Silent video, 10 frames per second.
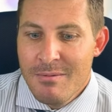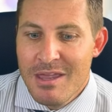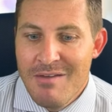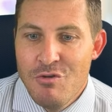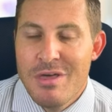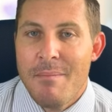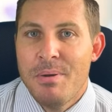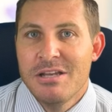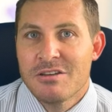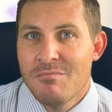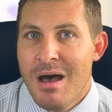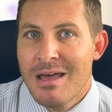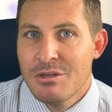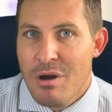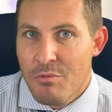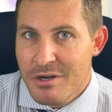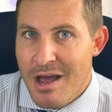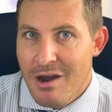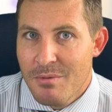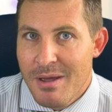give you that peace of mind throughout
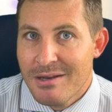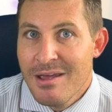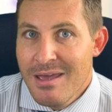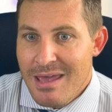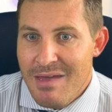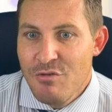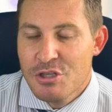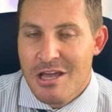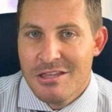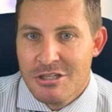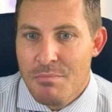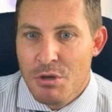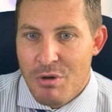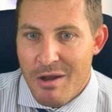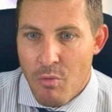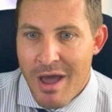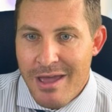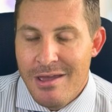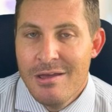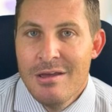retirement if you set this up the right
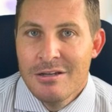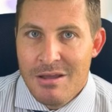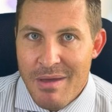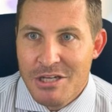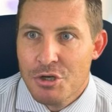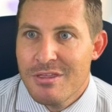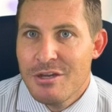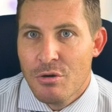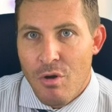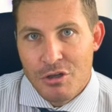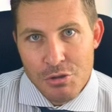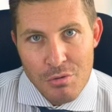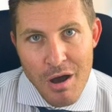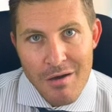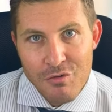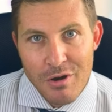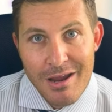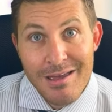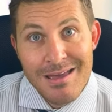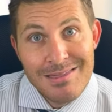way, to make sure that you're also
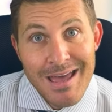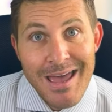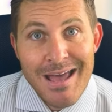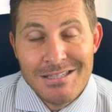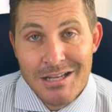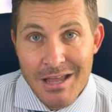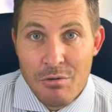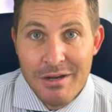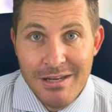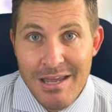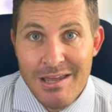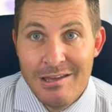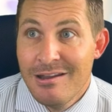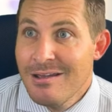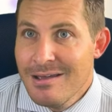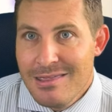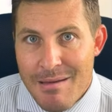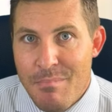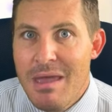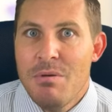covering the ancillary need
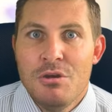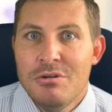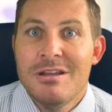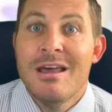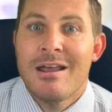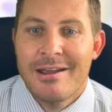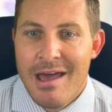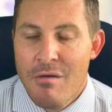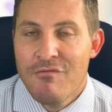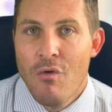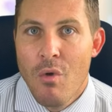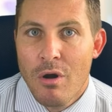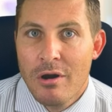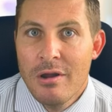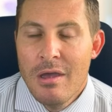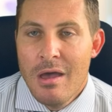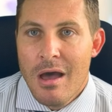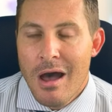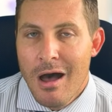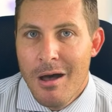that maybe you did not account for,
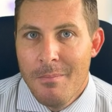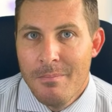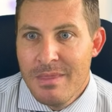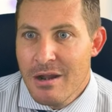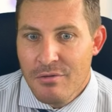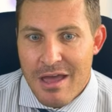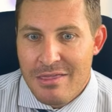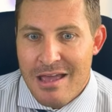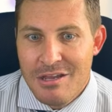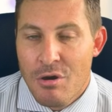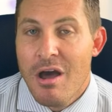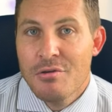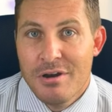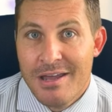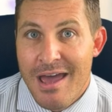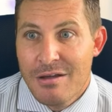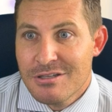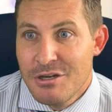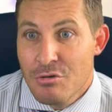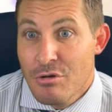um, you know, that, that your other
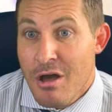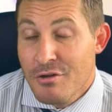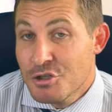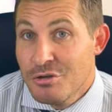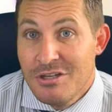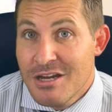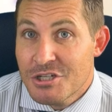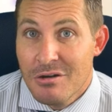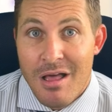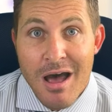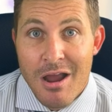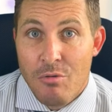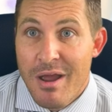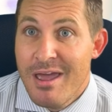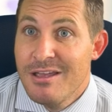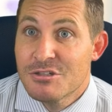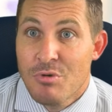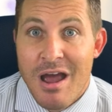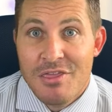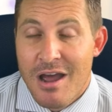accounts, that your other traditional I R As,
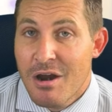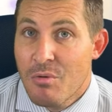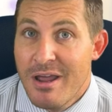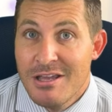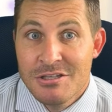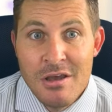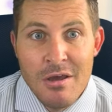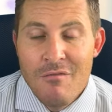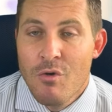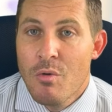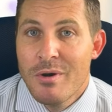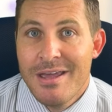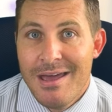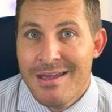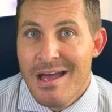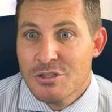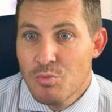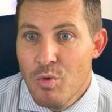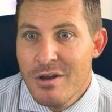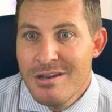Roth I R As, four oh one K accounts
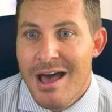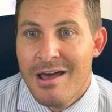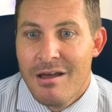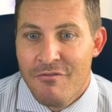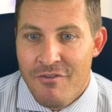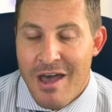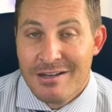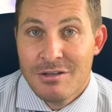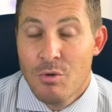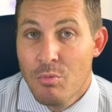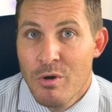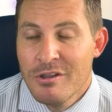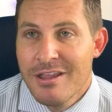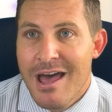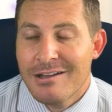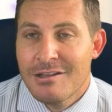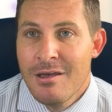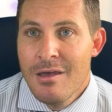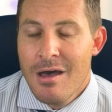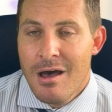would not affect or would not,
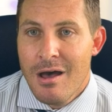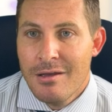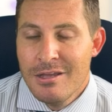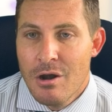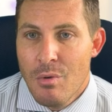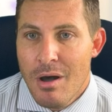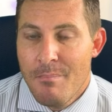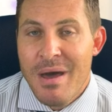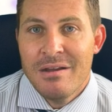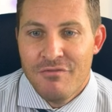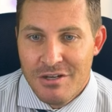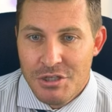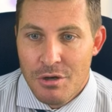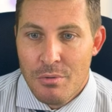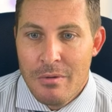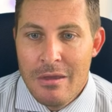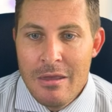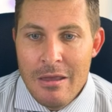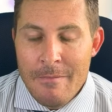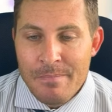uh, you know, uh, benefit you.
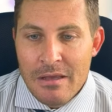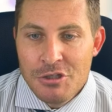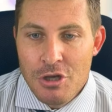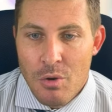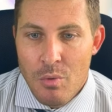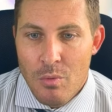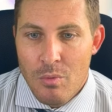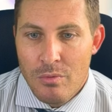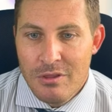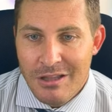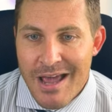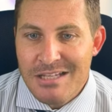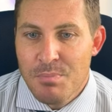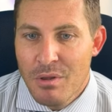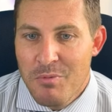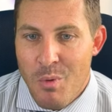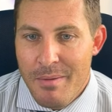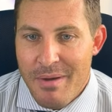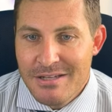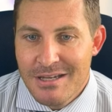So the last bullet
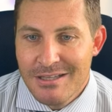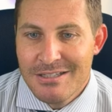point basically